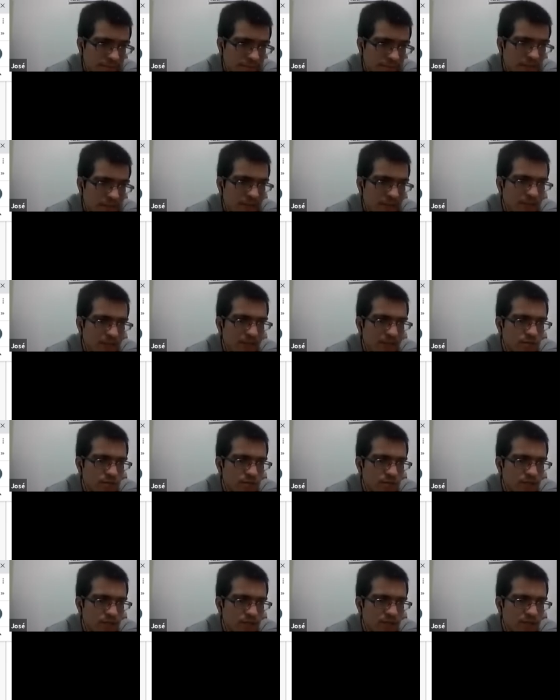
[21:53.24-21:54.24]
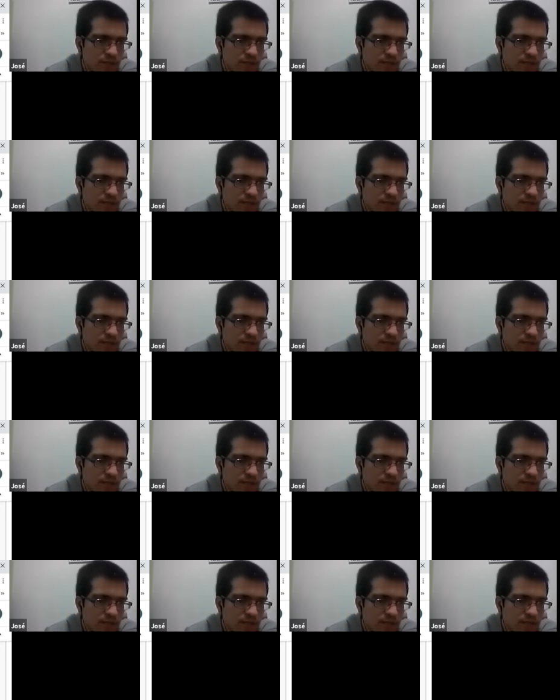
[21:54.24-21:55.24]
In here you see in the center
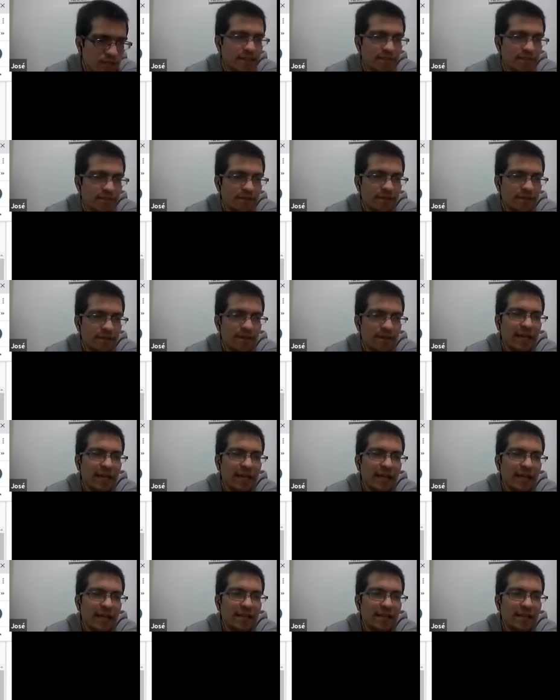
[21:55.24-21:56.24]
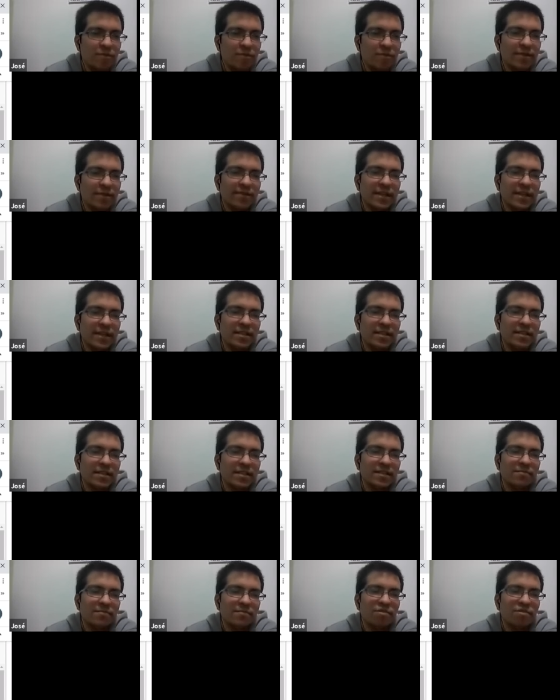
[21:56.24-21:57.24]
the asteroid. In the reference,
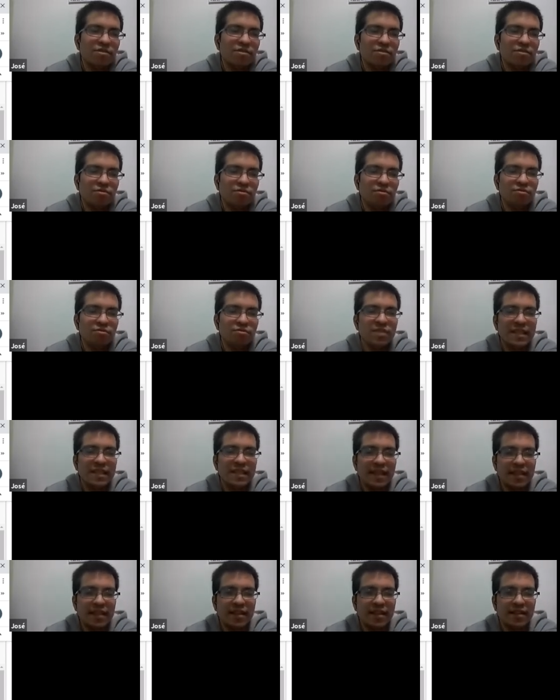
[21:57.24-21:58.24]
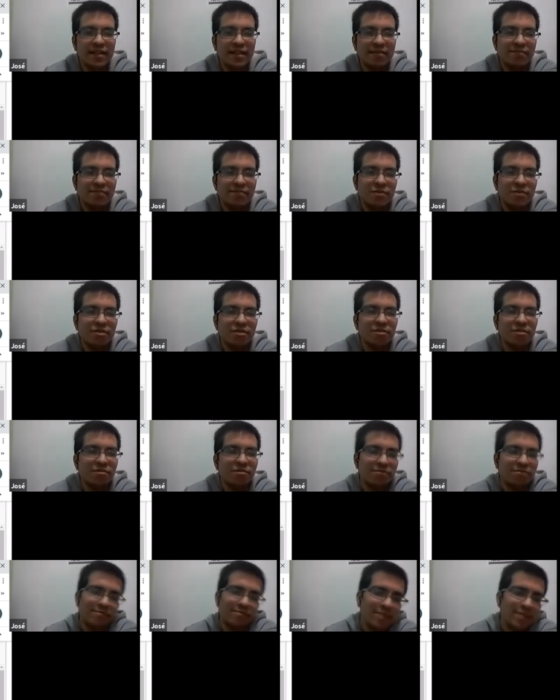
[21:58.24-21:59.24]
you see nothing. So
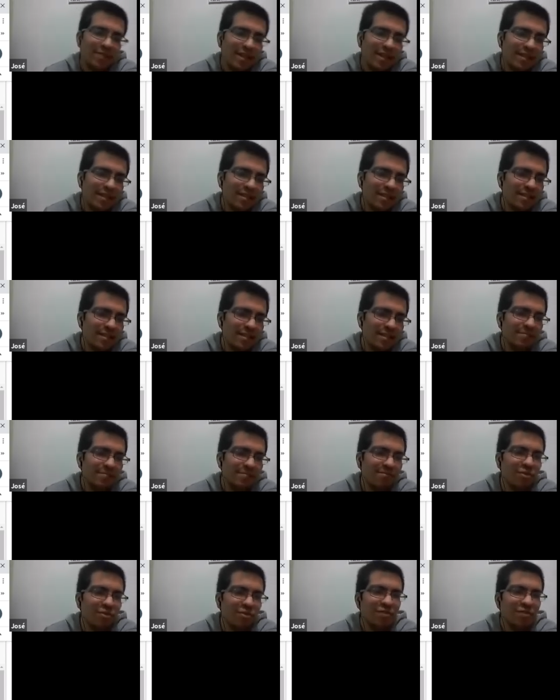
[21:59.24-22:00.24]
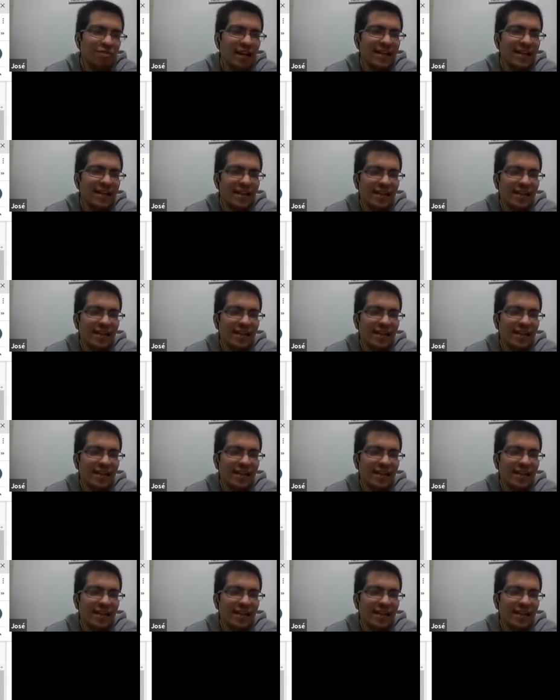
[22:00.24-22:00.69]
it is most likely an